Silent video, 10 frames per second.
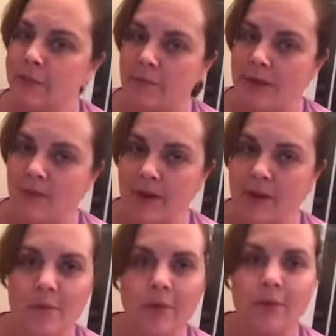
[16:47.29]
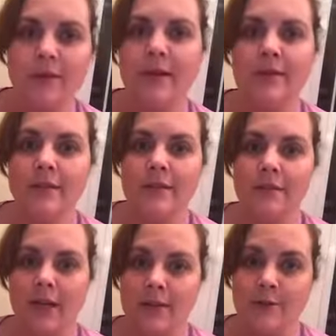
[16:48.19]
It may or may not be one like this.
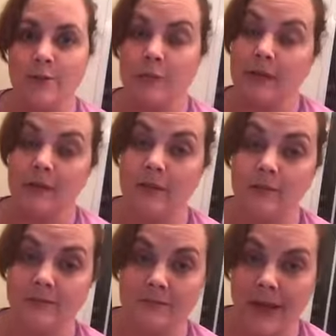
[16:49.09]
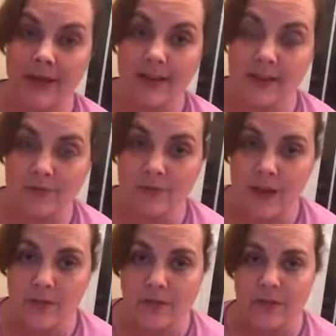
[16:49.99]
It'll kind of just depend on, I can never
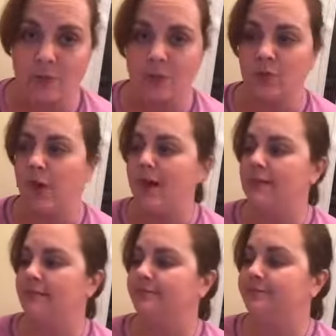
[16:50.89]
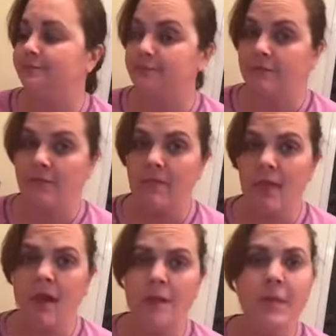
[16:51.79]
find the same one twice.
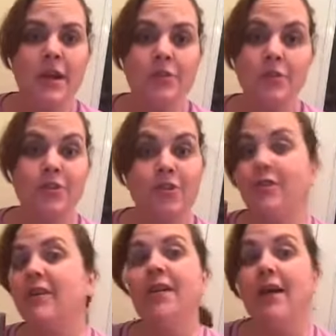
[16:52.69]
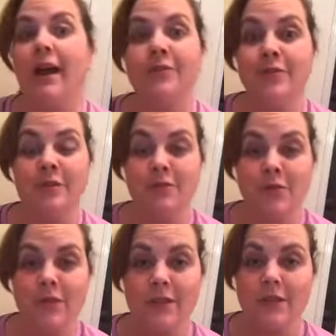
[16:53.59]
So that you can all have some,
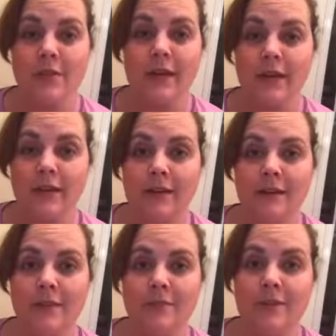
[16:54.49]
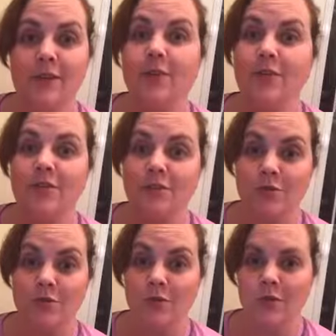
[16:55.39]
so that somebody can get something new to
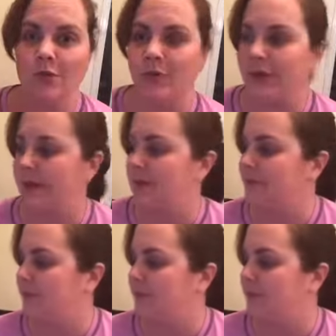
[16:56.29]
do their oil with.